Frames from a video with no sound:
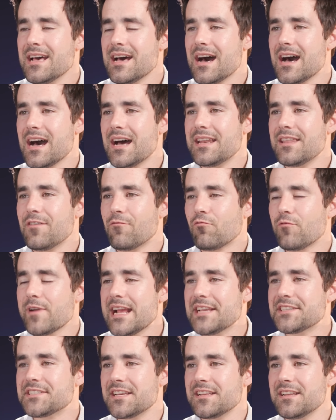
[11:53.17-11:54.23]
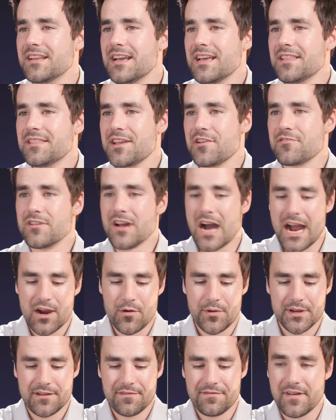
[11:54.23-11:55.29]
Uh, the reason that you're not
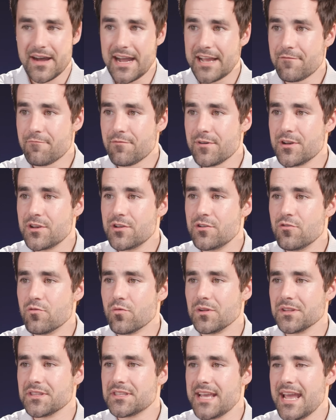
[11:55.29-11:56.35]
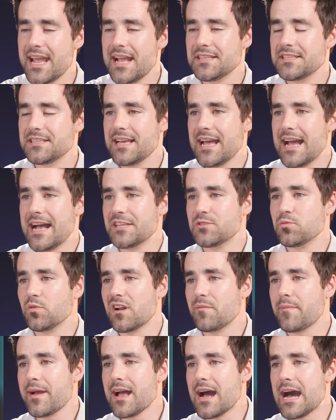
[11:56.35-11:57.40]
going to find renewal date as one
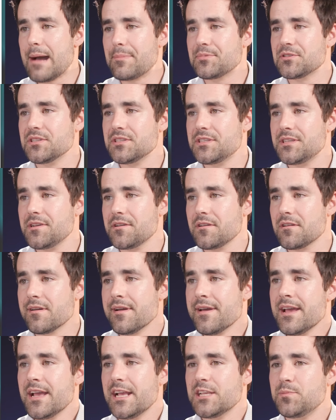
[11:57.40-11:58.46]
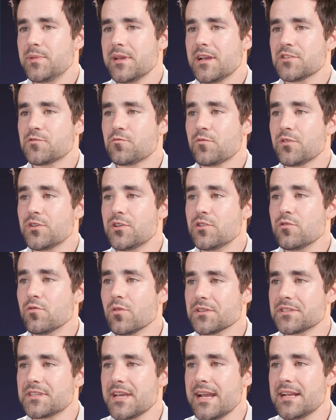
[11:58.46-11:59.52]
of my options here is because
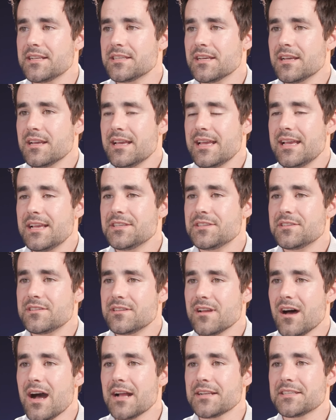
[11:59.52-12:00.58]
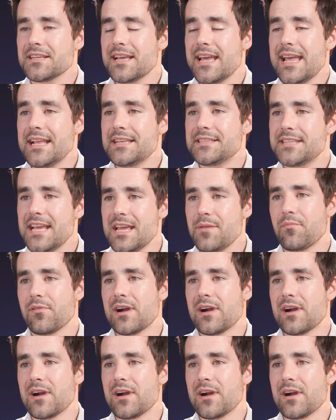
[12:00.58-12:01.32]
renewal date is not a date